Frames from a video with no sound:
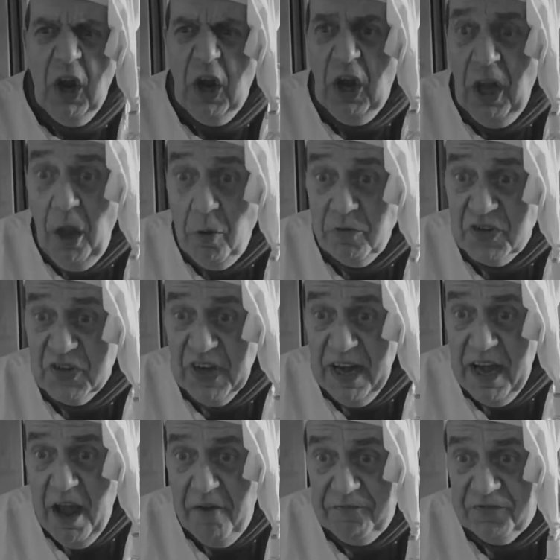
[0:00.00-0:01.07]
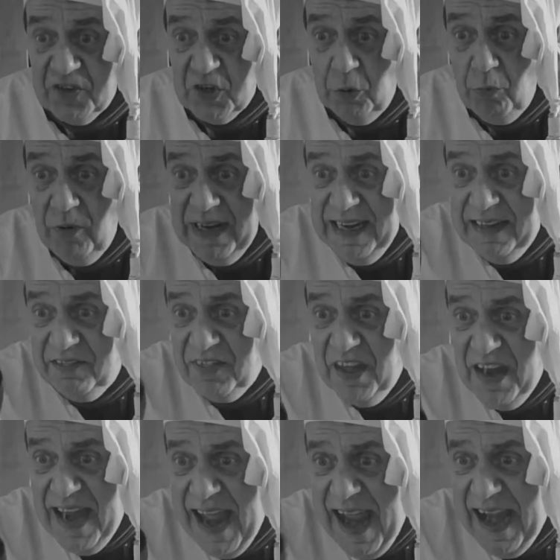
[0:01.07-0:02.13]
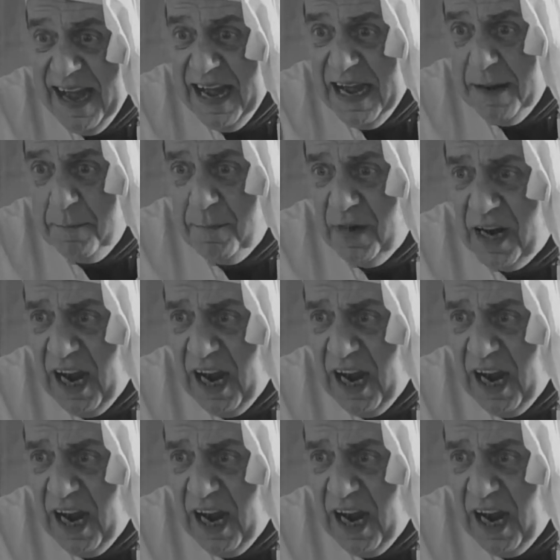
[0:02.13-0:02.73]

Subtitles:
close enough to read the name